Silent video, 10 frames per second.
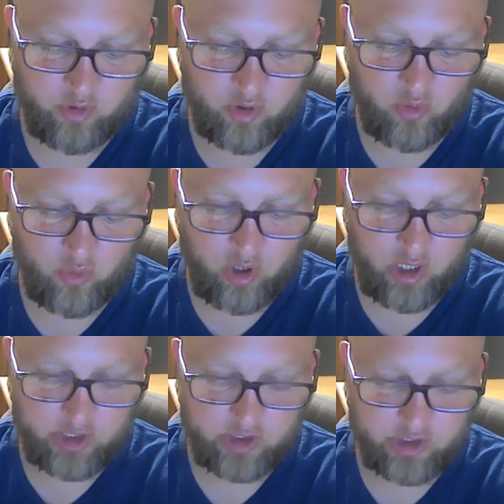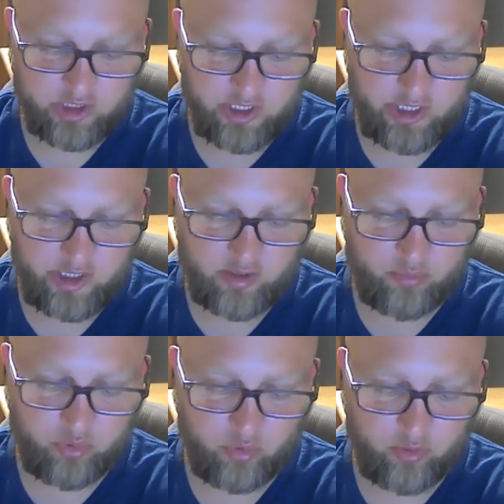go wash in the
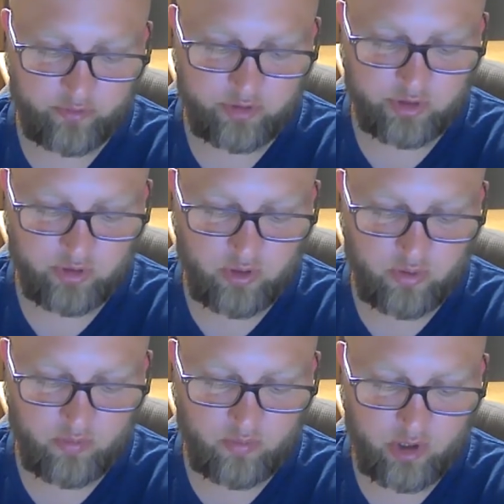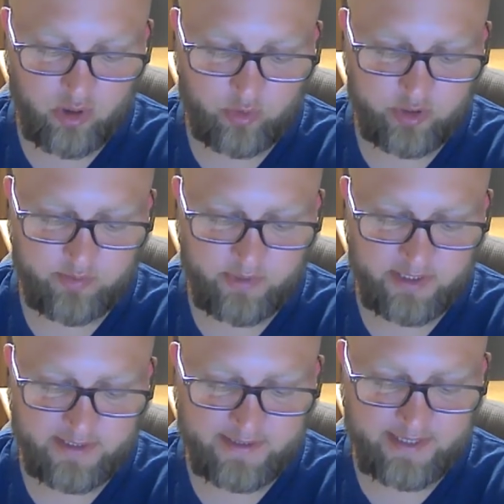pool of Siloam, which
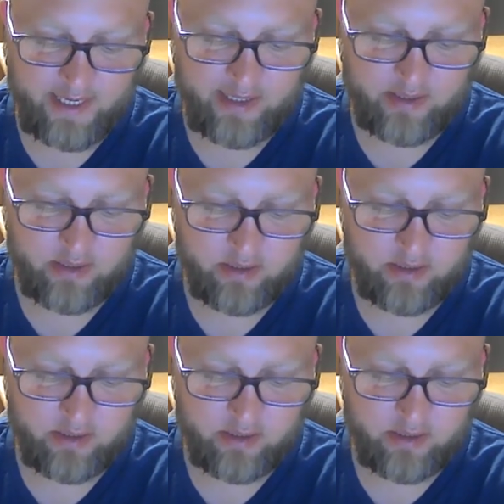means sent.